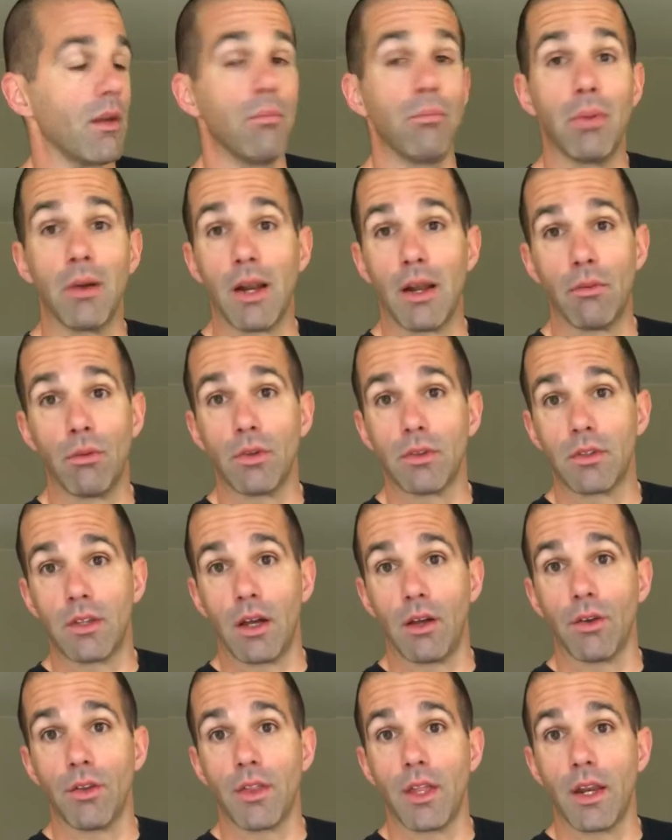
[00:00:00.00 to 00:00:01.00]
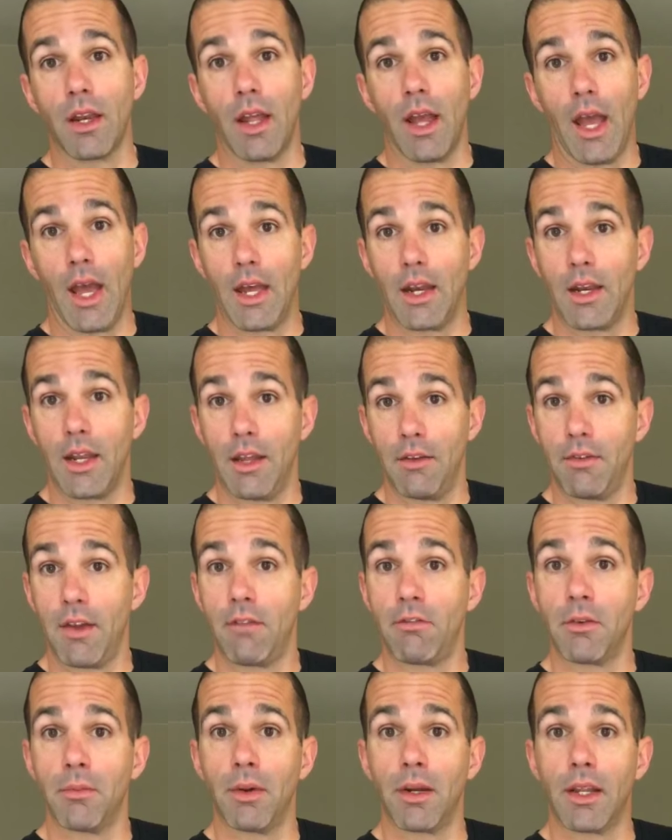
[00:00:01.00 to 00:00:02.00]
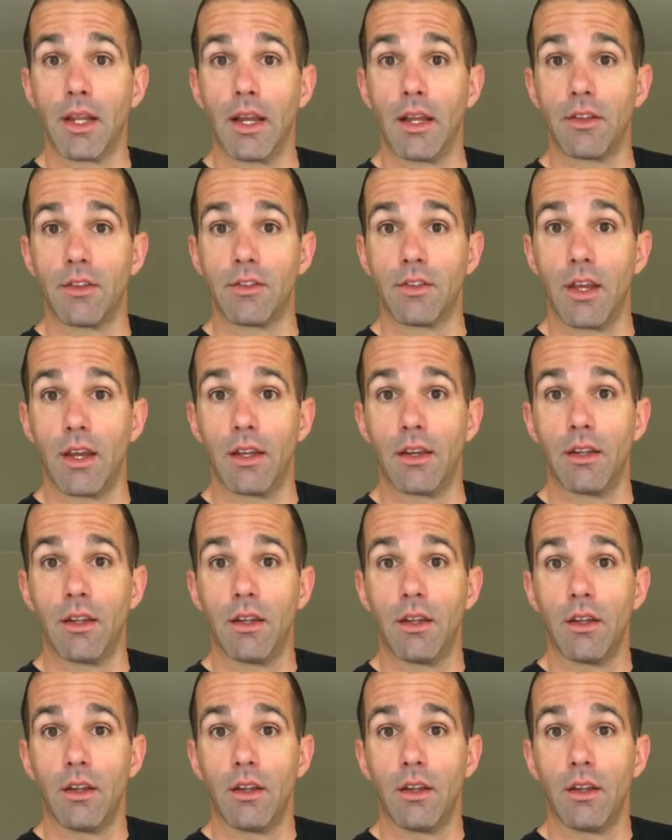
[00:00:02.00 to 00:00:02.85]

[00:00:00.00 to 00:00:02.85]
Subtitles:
But I will tell you that if everybody had said,